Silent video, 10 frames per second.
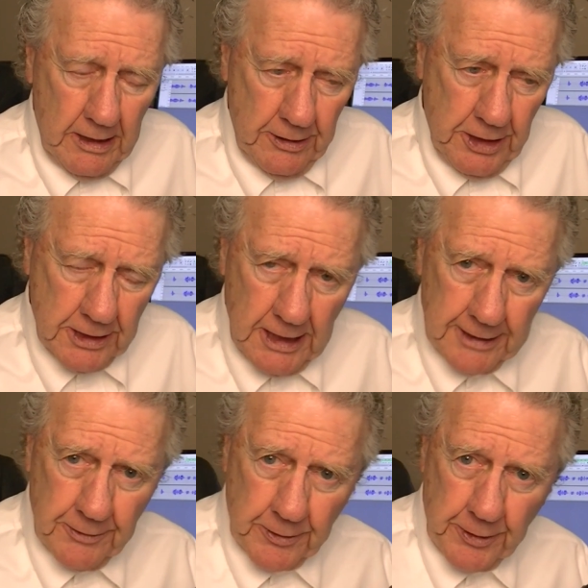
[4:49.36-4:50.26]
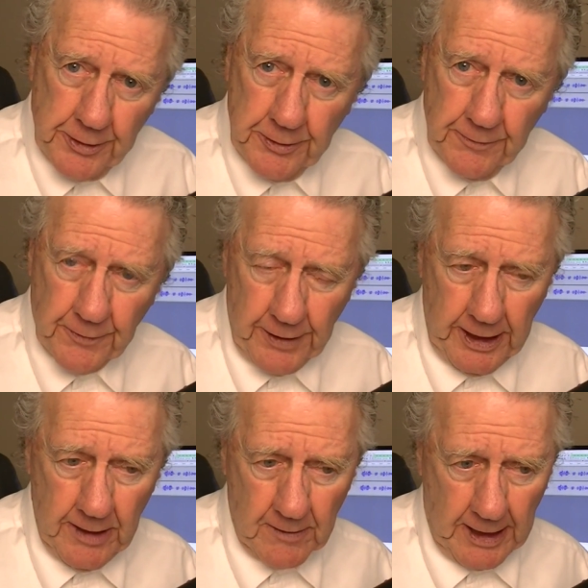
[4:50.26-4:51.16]
just like they're going to do for
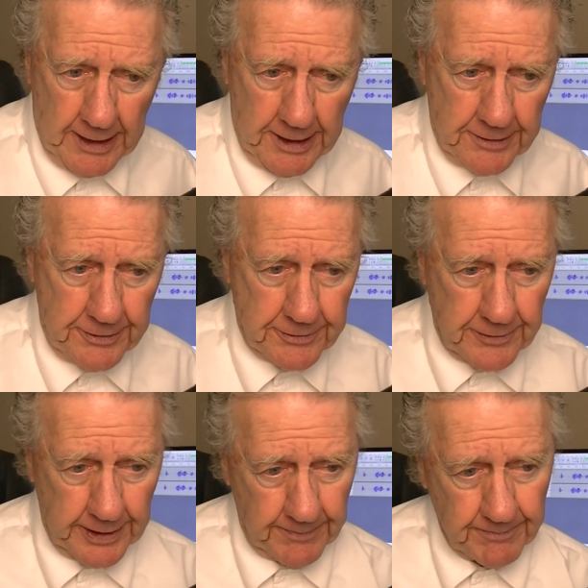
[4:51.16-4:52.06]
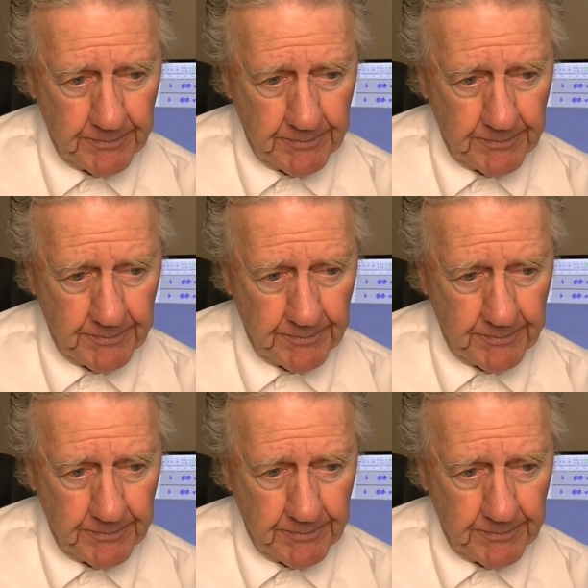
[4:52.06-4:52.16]
the airline industry.